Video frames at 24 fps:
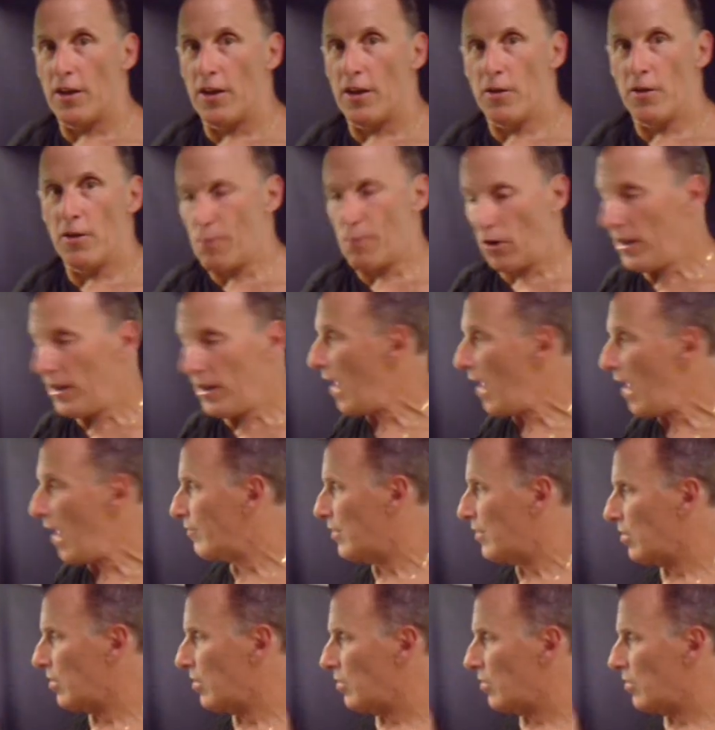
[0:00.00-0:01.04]
you barely have
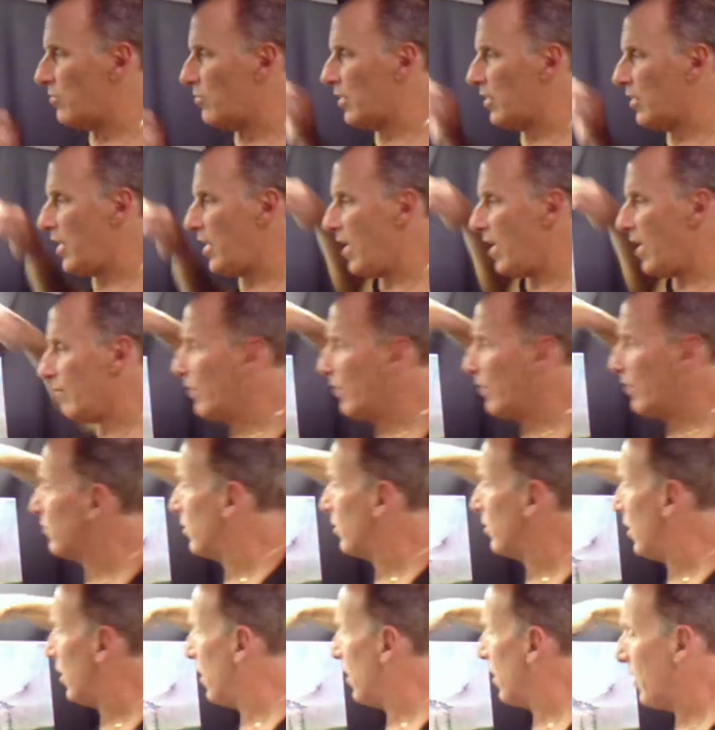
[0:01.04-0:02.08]
to touch the
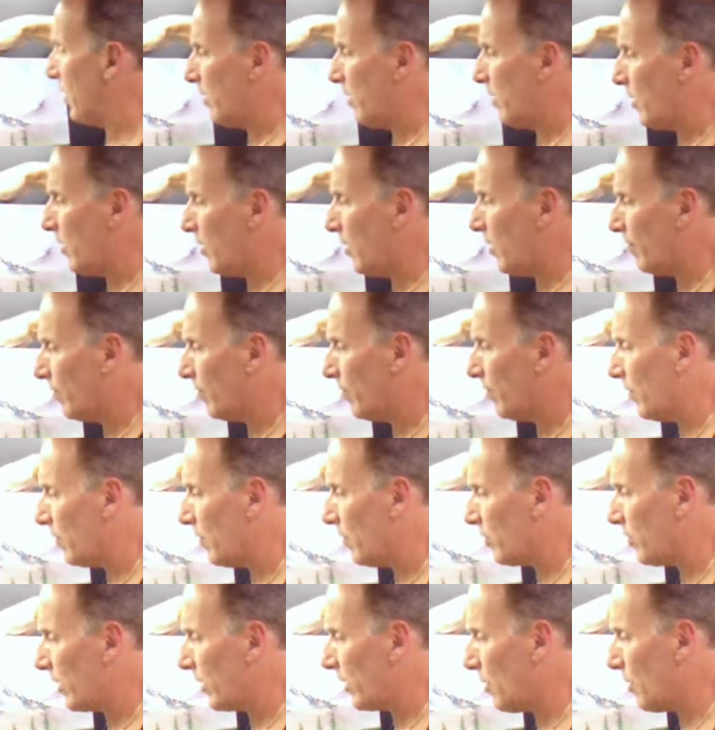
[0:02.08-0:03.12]
canvas, and
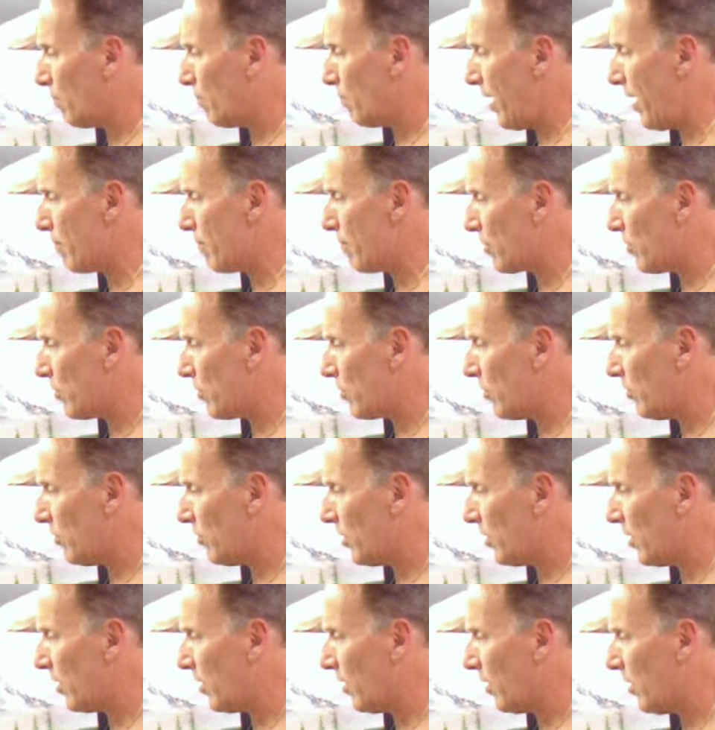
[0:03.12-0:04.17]
it's like the
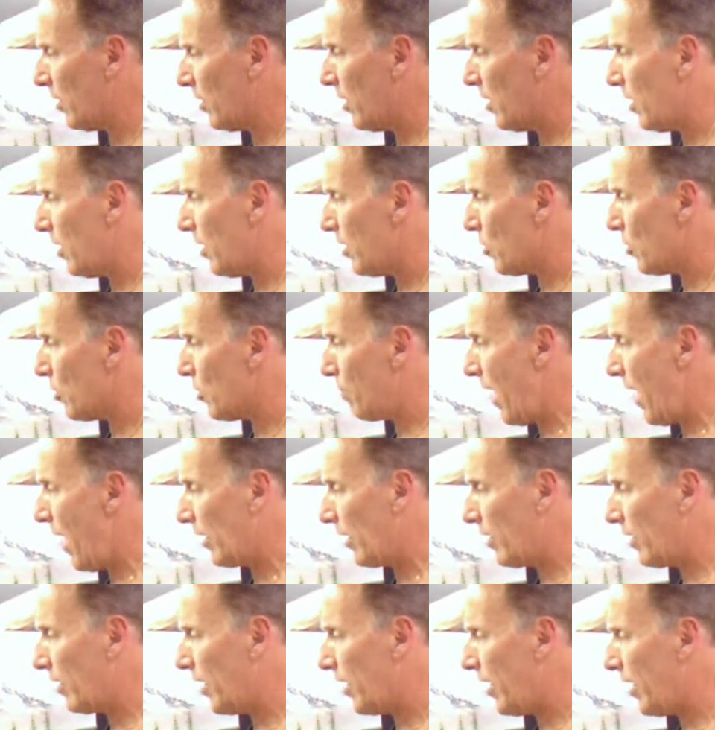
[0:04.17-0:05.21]
paintbrushes and your
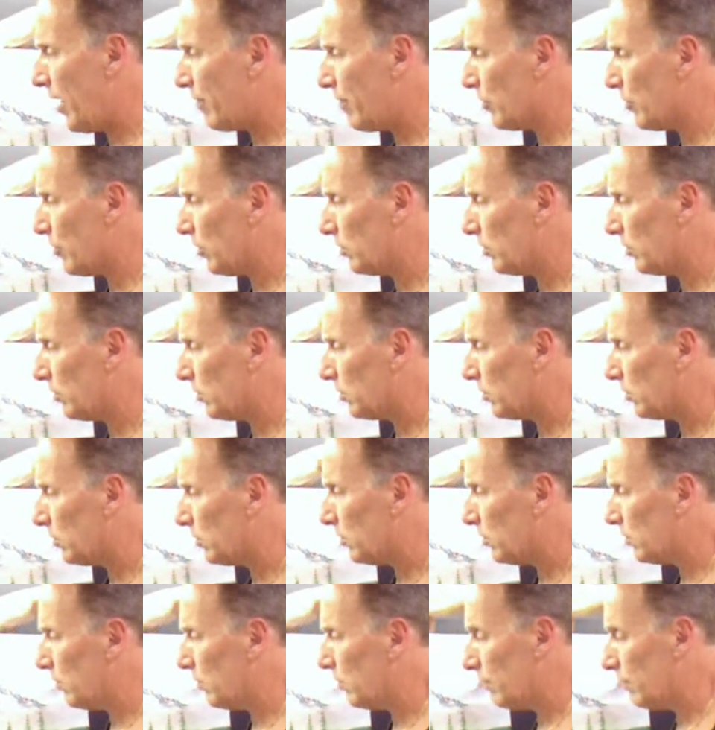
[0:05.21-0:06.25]
palette knife will
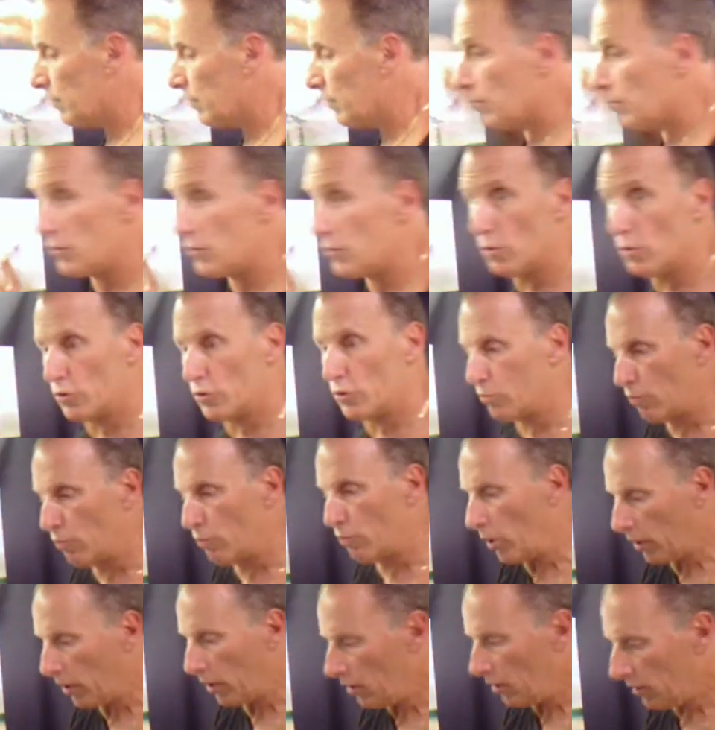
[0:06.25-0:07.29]
do its
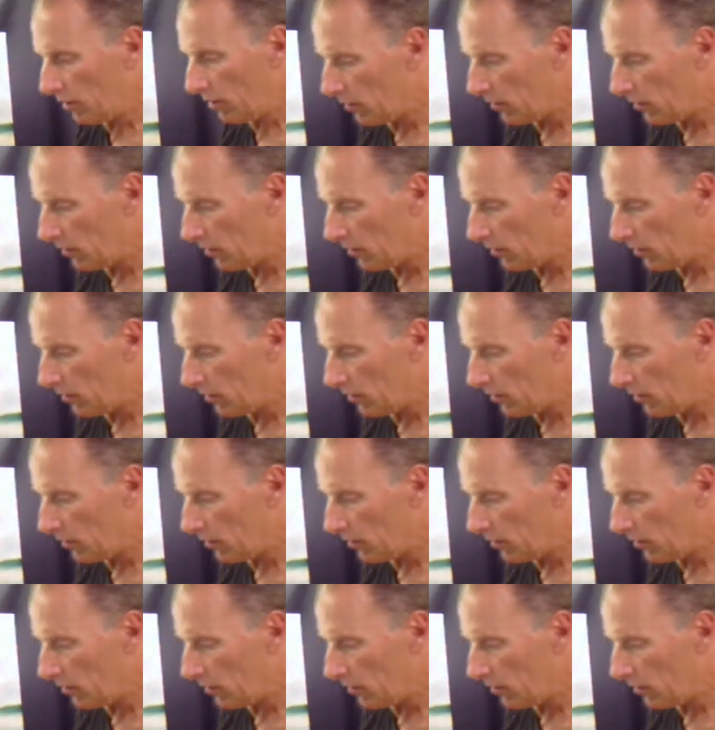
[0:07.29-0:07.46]
work.